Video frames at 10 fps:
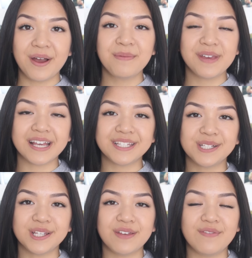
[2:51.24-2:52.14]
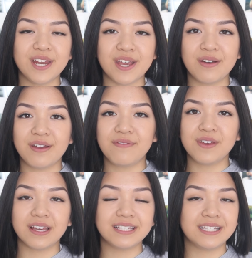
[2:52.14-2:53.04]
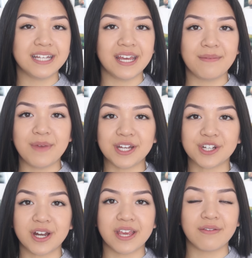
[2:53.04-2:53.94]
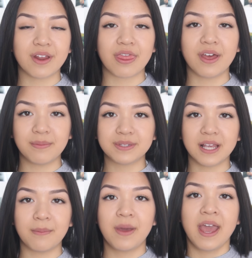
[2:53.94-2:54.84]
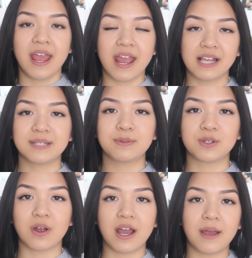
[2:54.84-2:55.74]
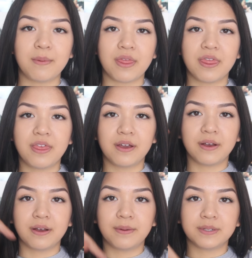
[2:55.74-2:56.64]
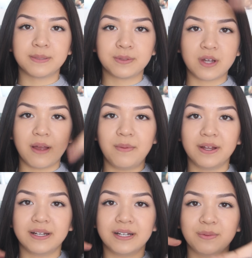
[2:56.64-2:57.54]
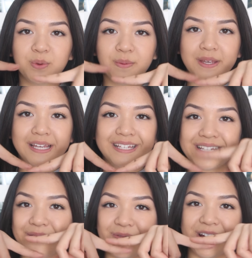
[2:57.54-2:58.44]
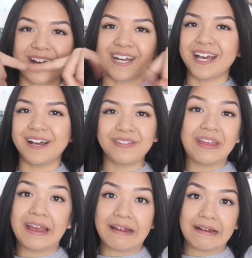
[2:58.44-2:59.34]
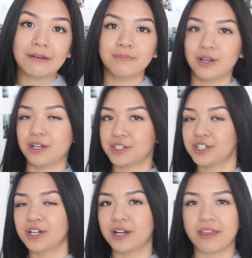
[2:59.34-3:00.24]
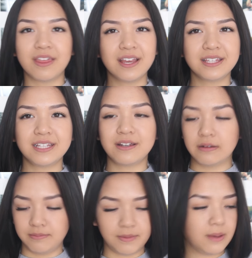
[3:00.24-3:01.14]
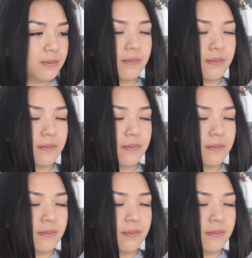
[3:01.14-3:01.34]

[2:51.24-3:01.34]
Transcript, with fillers: I hope you guys enjoyed the video. If you guys did, make sure to give it a thumbs up and subscribe. The subscribe button will be somewhere down there. I'm not sure. I think it's here. Maybe,